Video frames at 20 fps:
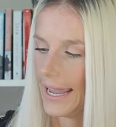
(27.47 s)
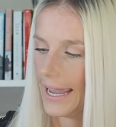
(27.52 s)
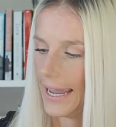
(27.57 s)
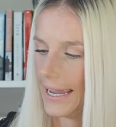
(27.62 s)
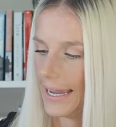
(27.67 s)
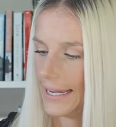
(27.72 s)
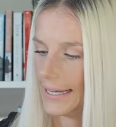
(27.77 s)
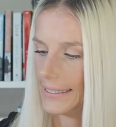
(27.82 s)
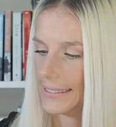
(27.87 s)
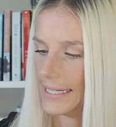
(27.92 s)

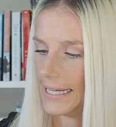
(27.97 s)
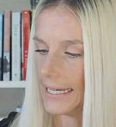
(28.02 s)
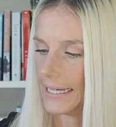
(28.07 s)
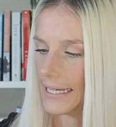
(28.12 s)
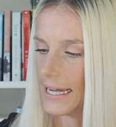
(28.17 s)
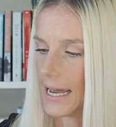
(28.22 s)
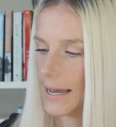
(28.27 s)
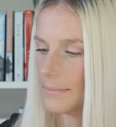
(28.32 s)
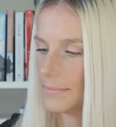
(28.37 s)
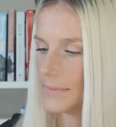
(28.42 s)
and it
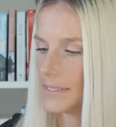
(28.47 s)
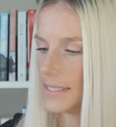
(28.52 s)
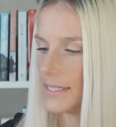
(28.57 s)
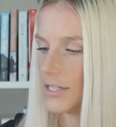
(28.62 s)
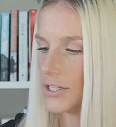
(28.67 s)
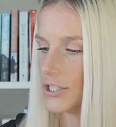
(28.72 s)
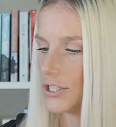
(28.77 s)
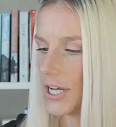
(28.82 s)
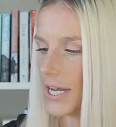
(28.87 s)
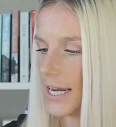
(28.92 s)
comes in the
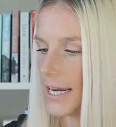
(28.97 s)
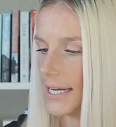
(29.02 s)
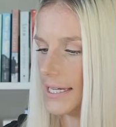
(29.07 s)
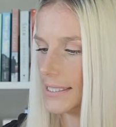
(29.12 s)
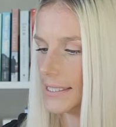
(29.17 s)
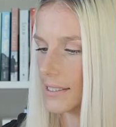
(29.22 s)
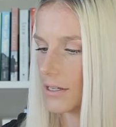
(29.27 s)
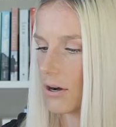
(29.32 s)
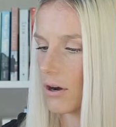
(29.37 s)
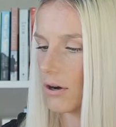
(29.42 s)

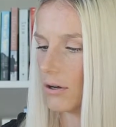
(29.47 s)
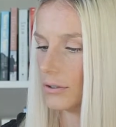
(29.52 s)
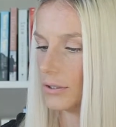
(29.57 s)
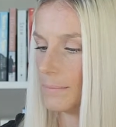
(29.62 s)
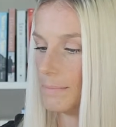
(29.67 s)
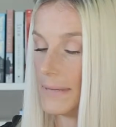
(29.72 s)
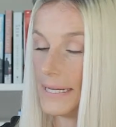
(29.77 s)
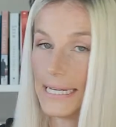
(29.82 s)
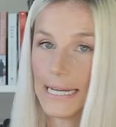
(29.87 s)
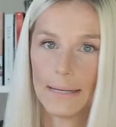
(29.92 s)
shade called
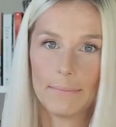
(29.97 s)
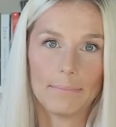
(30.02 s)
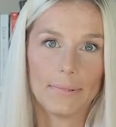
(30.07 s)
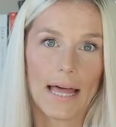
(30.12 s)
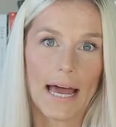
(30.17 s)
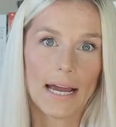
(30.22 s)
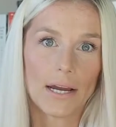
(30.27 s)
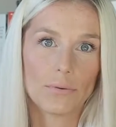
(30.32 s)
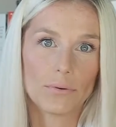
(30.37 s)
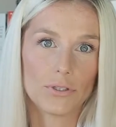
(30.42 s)
Midnight Black,